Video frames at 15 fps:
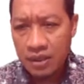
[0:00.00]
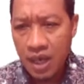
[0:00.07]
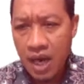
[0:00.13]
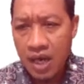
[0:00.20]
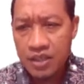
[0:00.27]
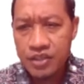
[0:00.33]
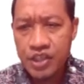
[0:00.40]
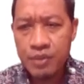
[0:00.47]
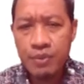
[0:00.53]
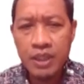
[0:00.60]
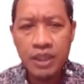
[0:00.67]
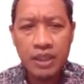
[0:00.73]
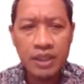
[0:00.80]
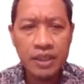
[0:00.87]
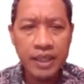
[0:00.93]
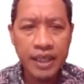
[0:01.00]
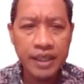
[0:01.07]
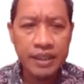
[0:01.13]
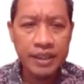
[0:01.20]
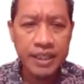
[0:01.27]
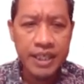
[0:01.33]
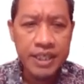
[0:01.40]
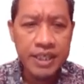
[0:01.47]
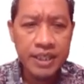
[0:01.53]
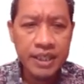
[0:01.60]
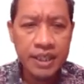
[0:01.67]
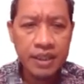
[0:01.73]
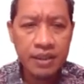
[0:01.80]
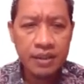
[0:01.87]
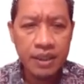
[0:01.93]
are similar and
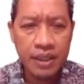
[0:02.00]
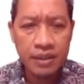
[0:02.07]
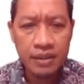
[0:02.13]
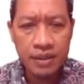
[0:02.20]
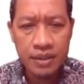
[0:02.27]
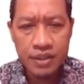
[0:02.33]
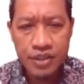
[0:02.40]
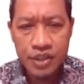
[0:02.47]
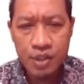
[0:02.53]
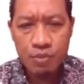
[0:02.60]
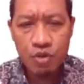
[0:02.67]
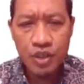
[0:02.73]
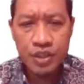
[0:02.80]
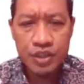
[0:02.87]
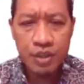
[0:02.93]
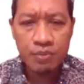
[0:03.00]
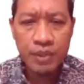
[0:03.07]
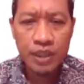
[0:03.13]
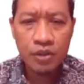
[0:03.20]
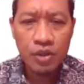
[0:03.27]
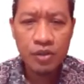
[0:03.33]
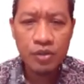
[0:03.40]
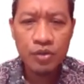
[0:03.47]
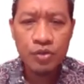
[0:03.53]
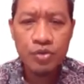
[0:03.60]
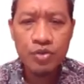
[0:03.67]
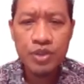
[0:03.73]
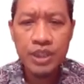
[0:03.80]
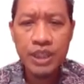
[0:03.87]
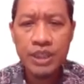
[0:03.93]
indicate that the simulation method
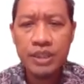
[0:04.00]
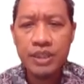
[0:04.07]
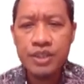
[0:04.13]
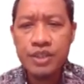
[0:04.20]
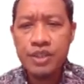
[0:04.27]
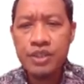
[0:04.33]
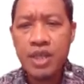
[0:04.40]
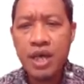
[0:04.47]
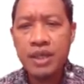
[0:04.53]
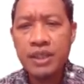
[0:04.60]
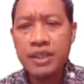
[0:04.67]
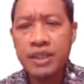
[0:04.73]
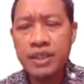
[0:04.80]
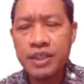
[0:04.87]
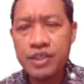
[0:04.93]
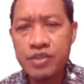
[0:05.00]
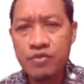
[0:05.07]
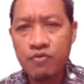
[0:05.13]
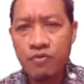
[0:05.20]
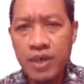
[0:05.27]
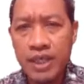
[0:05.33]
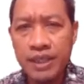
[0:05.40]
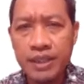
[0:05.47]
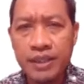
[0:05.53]
used in this study is valid.